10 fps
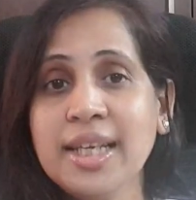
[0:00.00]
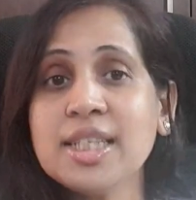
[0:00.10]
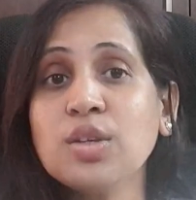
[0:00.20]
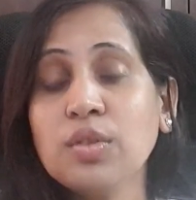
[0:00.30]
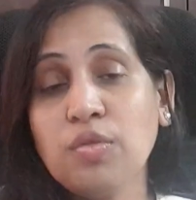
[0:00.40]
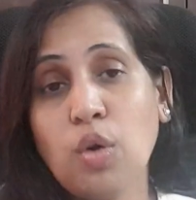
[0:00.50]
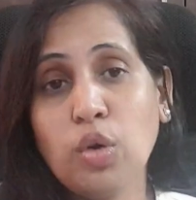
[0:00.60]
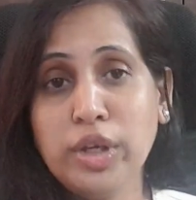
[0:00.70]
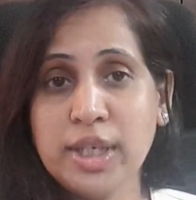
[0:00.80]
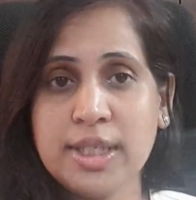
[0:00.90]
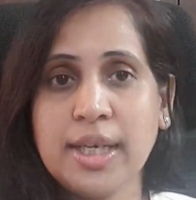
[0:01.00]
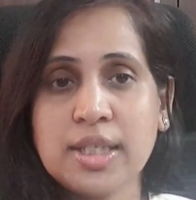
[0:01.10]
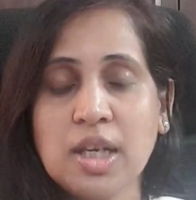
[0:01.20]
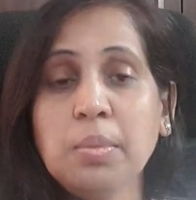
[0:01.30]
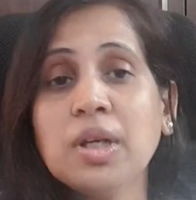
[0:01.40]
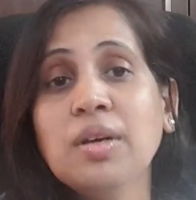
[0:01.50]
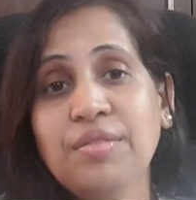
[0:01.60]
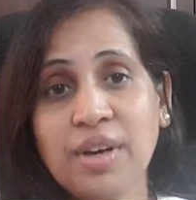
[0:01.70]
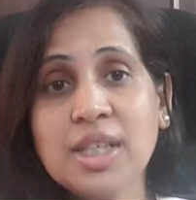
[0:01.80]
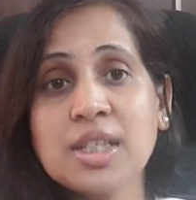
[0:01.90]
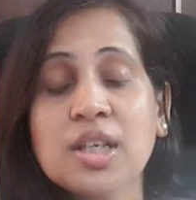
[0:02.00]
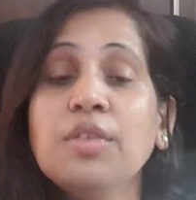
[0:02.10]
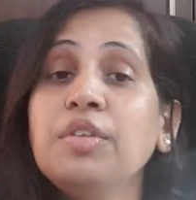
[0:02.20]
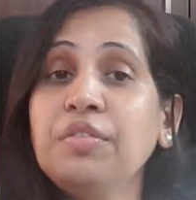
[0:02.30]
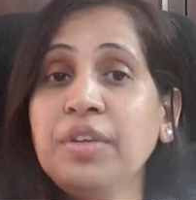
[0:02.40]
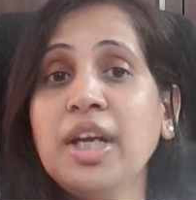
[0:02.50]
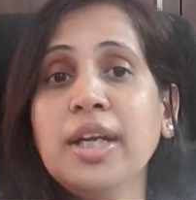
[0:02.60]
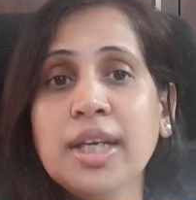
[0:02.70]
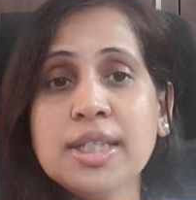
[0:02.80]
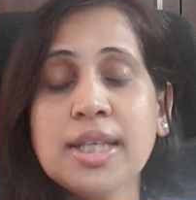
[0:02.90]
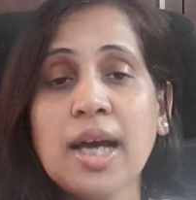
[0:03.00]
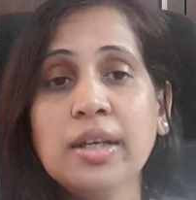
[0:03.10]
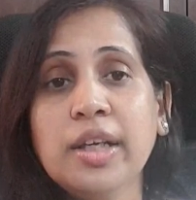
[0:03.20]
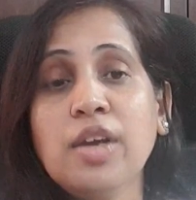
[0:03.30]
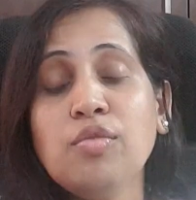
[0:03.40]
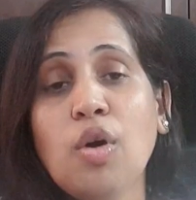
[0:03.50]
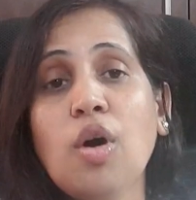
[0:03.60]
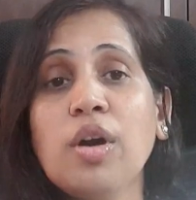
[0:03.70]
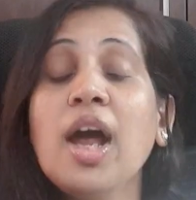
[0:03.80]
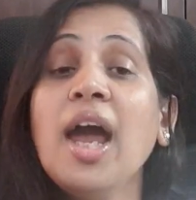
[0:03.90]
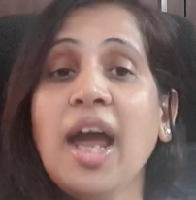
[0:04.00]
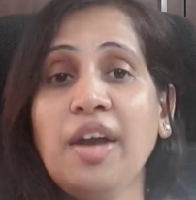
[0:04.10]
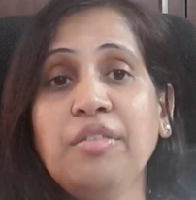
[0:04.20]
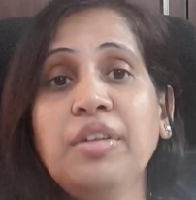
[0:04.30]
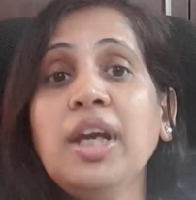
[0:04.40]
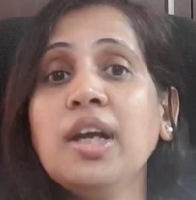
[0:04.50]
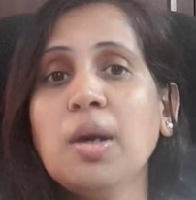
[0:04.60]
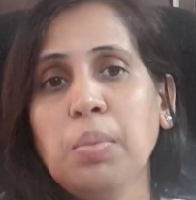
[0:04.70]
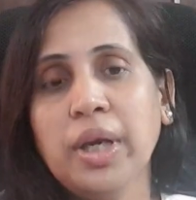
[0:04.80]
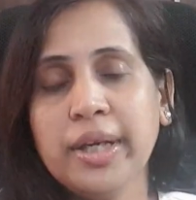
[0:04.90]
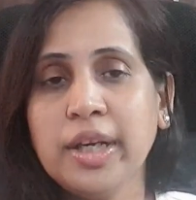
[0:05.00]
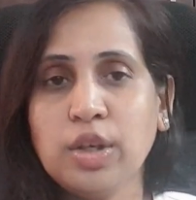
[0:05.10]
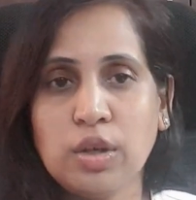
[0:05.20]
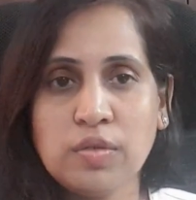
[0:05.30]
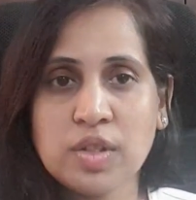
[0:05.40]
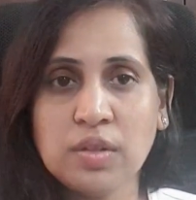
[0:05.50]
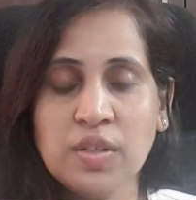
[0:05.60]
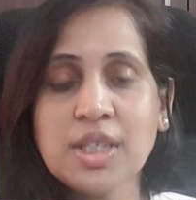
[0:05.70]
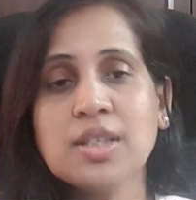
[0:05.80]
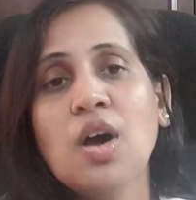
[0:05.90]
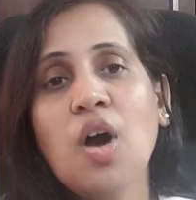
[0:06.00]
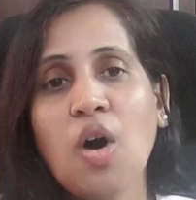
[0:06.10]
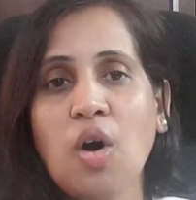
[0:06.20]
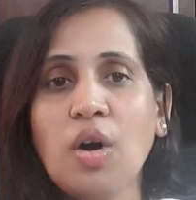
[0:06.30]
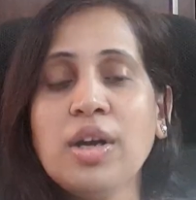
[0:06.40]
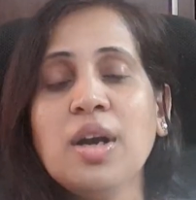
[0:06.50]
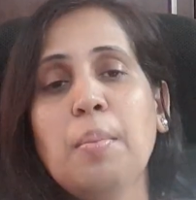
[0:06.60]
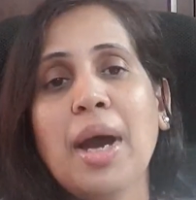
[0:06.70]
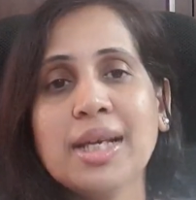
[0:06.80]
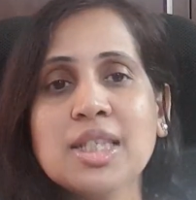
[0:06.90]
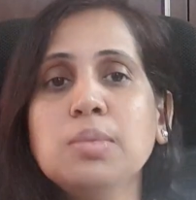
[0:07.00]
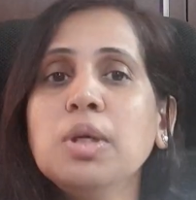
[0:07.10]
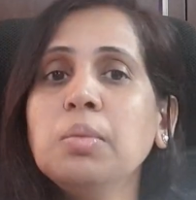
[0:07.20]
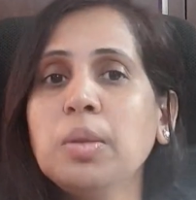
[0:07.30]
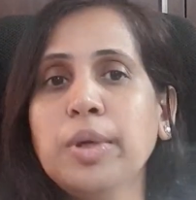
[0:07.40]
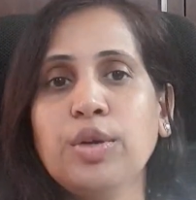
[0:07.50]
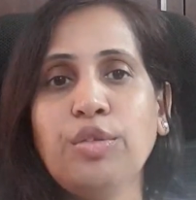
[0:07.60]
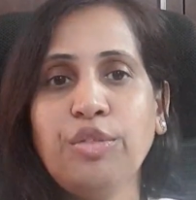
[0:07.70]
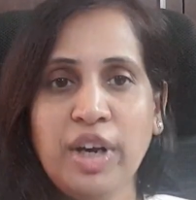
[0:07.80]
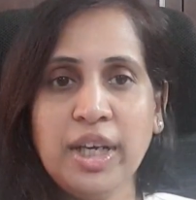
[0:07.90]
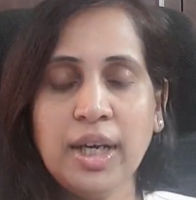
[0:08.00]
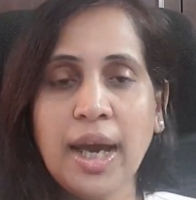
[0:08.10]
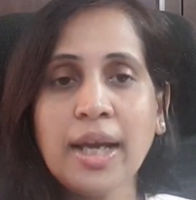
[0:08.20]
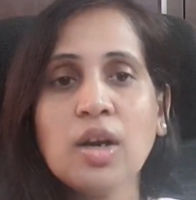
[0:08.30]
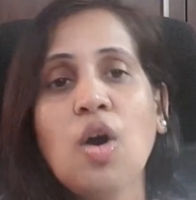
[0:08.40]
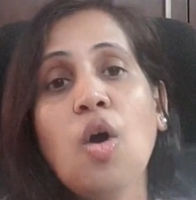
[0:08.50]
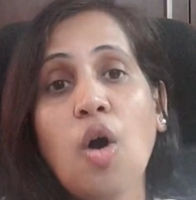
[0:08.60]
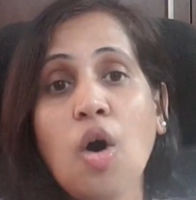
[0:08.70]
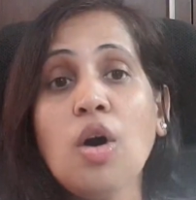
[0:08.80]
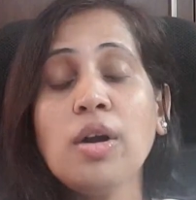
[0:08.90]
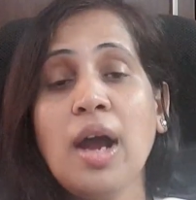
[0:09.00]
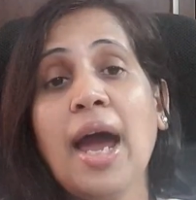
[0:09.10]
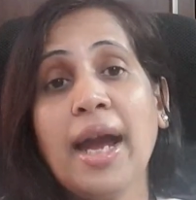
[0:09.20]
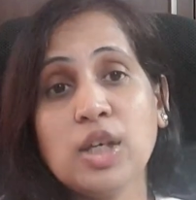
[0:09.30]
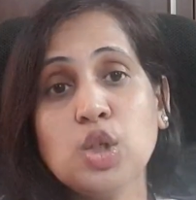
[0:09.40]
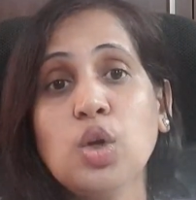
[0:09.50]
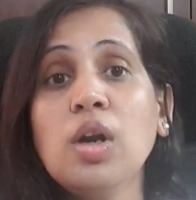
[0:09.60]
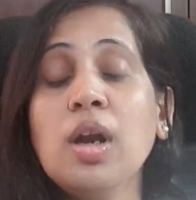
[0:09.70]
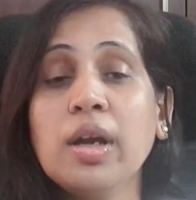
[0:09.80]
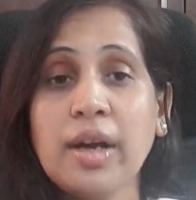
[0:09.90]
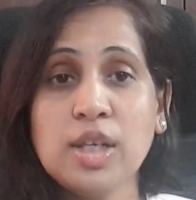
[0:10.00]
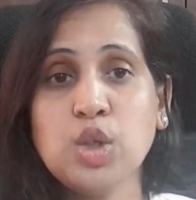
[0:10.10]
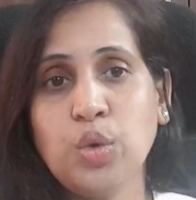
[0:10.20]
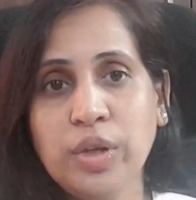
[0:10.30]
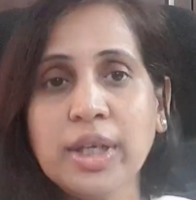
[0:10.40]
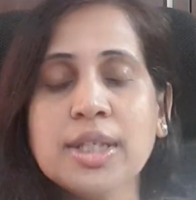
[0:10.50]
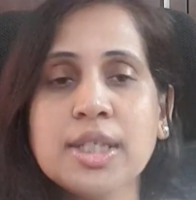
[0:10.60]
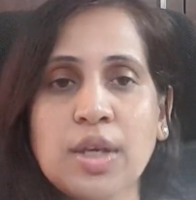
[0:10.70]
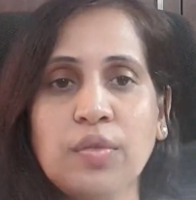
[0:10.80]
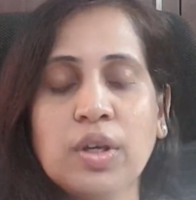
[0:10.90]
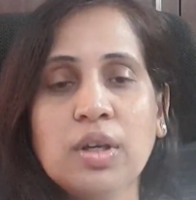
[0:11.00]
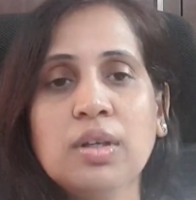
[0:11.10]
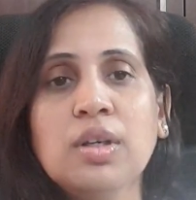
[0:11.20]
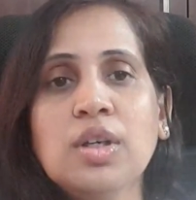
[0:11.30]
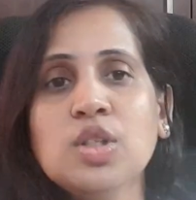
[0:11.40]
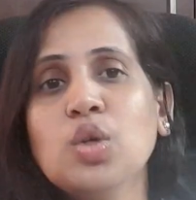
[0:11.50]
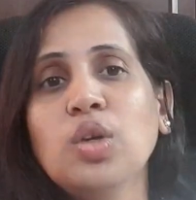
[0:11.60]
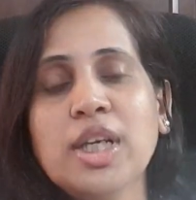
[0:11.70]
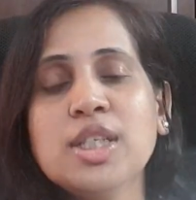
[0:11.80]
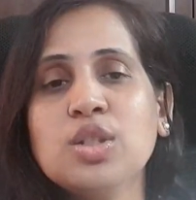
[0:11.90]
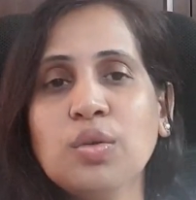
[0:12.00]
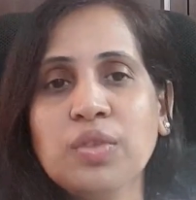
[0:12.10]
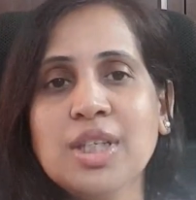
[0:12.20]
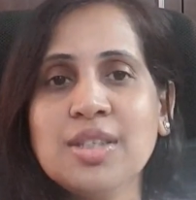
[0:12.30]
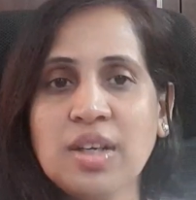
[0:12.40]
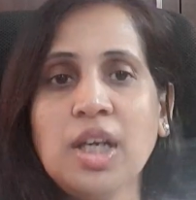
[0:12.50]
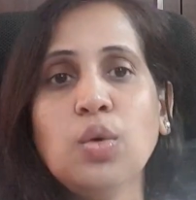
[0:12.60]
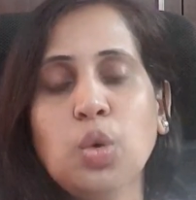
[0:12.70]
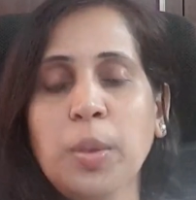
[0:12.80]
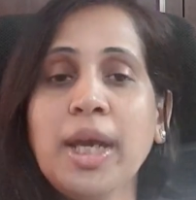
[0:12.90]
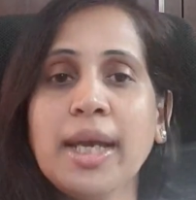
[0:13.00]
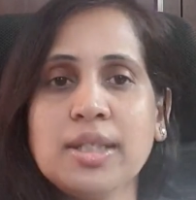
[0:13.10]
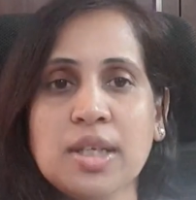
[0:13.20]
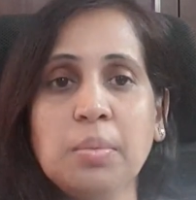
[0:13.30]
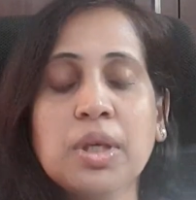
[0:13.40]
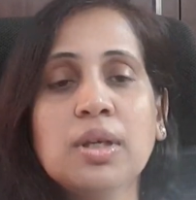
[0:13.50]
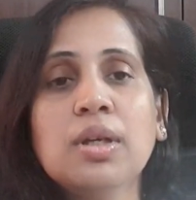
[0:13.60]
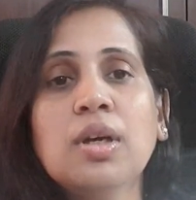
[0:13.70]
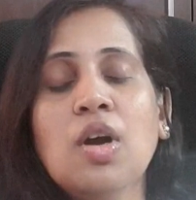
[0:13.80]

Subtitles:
Least of the following is exempt. First, 15 days salary for every completed year of service, or maximum limit of 20 lakh, or actual gratuity received. So least of these three would be exempt.